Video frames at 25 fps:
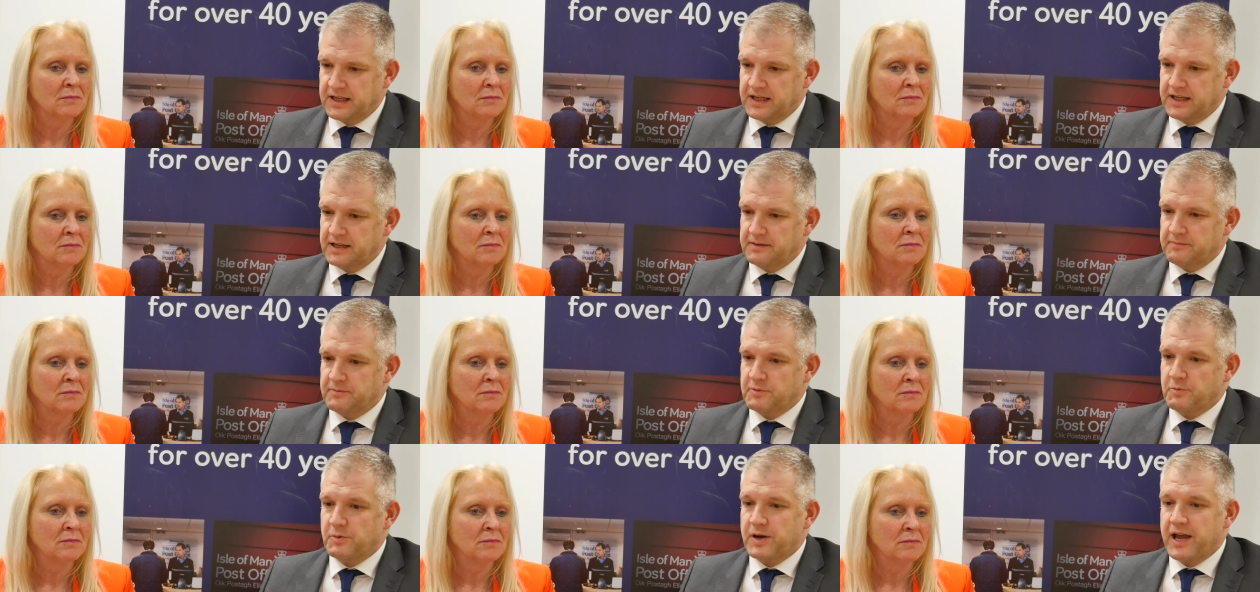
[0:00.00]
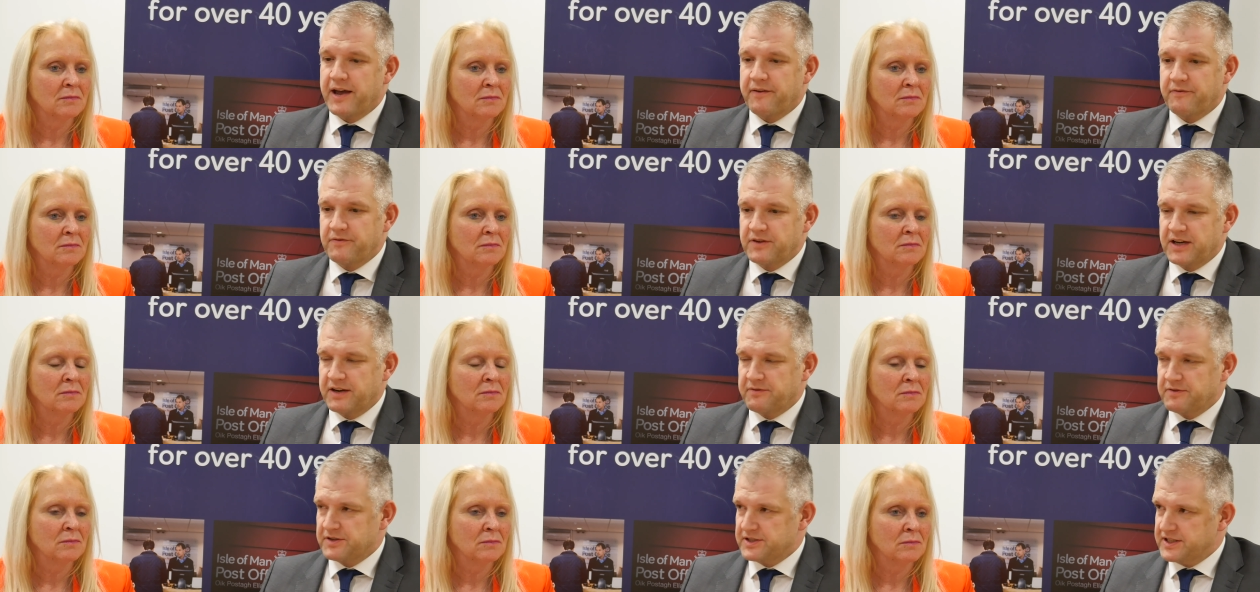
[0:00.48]
Speaker 1: Um, we
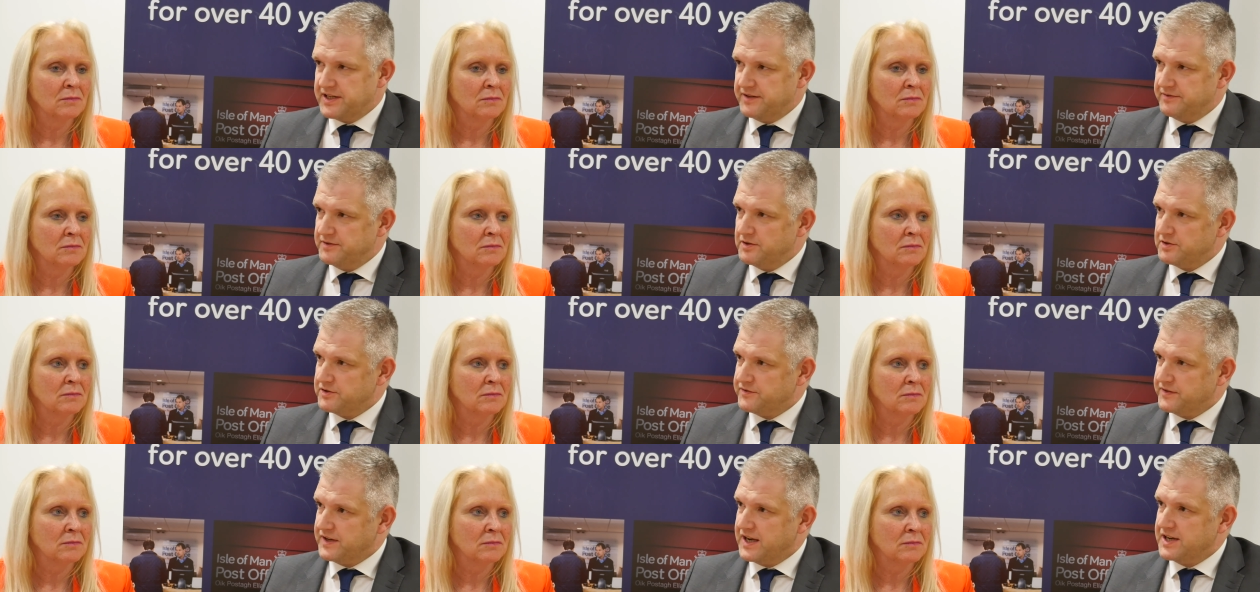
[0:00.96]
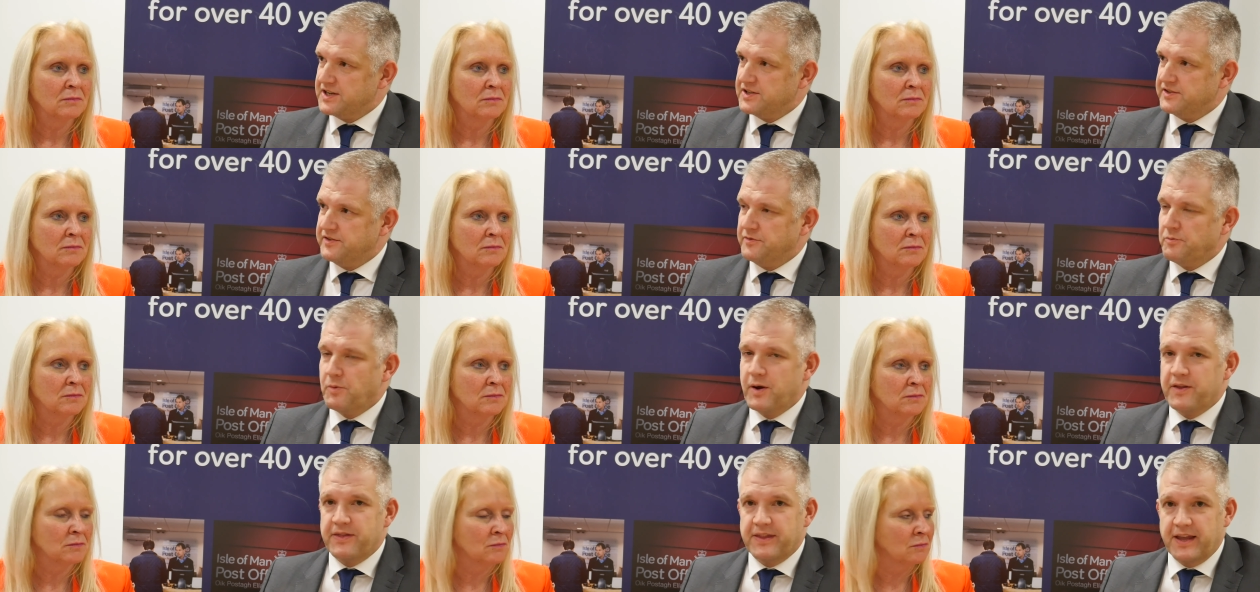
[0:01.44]
haven't yet received
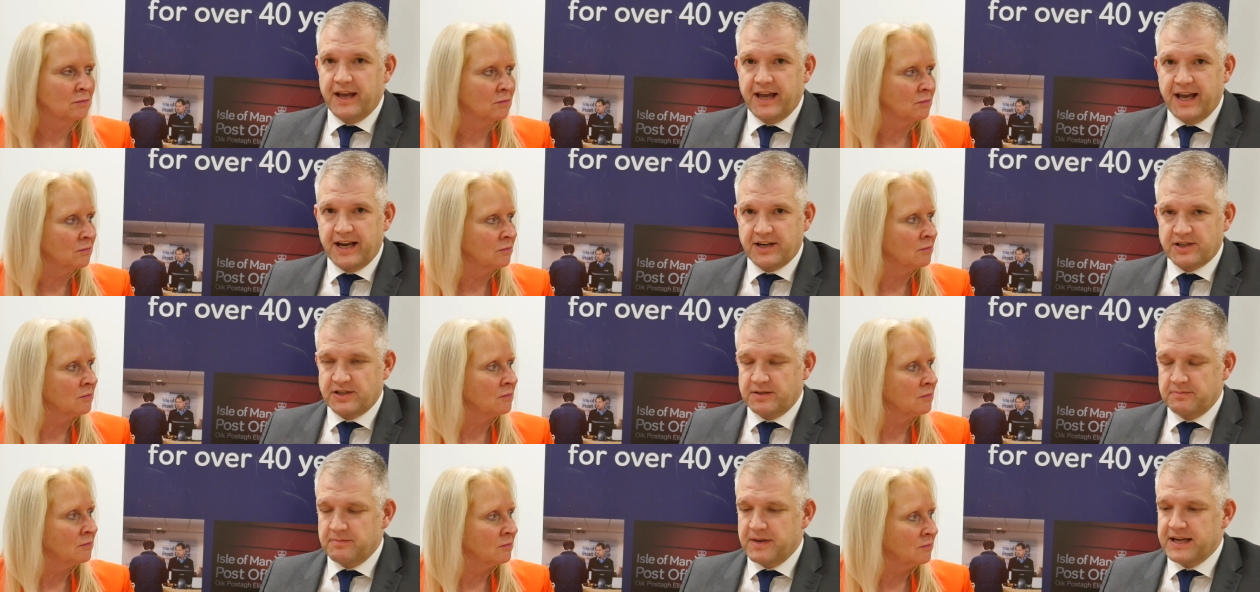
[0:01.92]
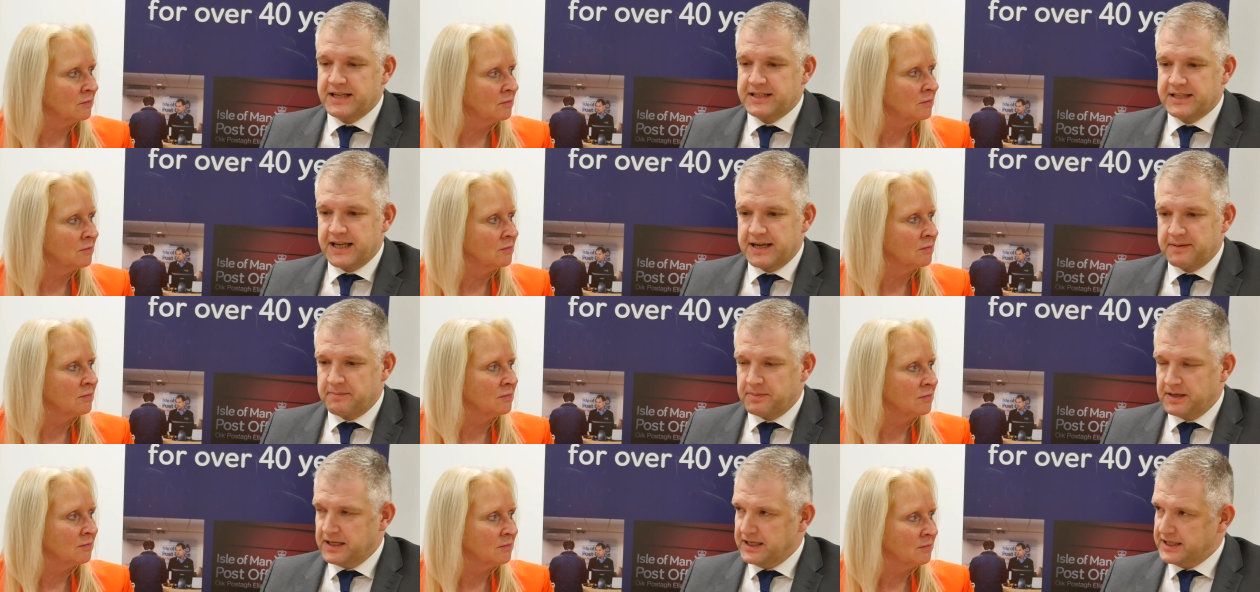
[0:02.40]
notification of when that action may
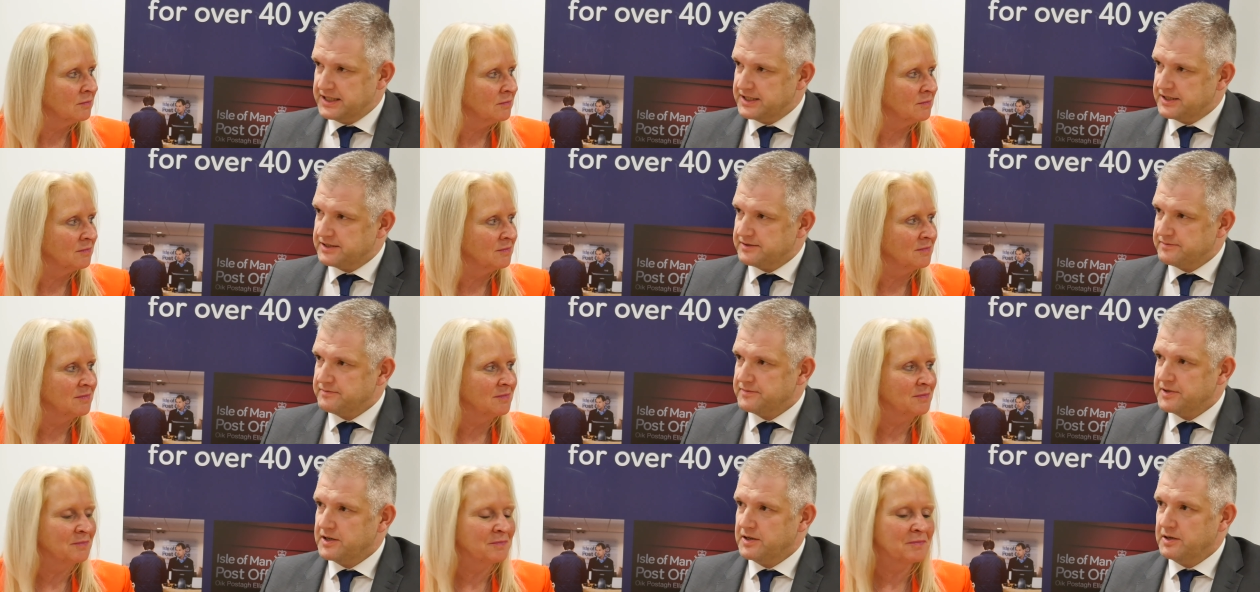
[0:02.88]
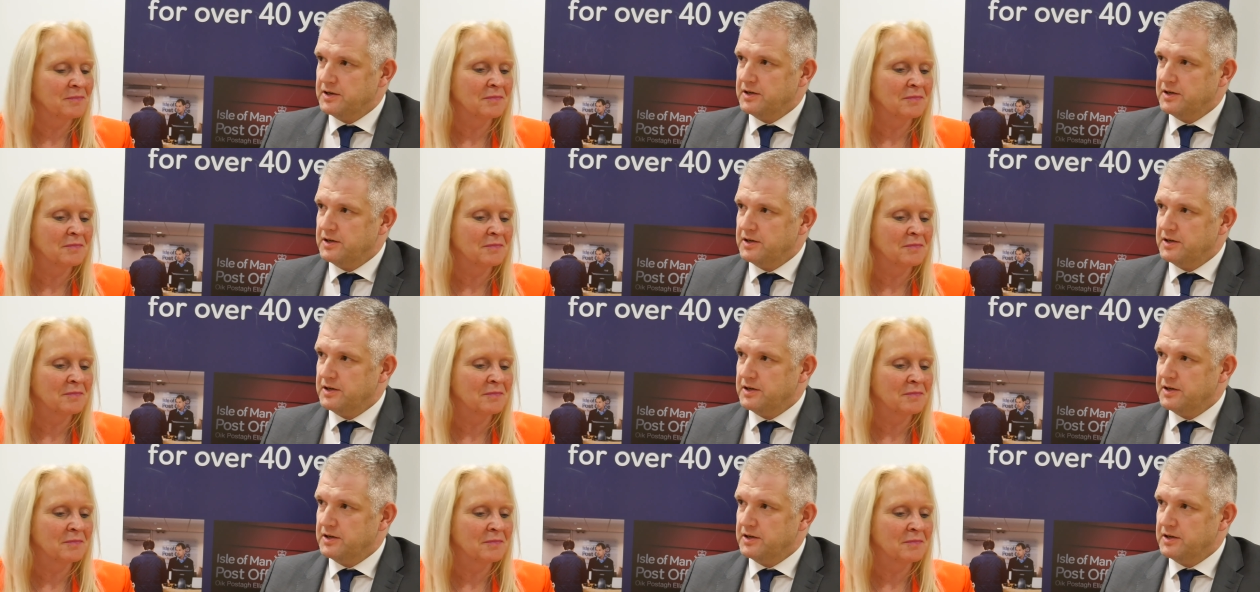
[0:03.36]
take place.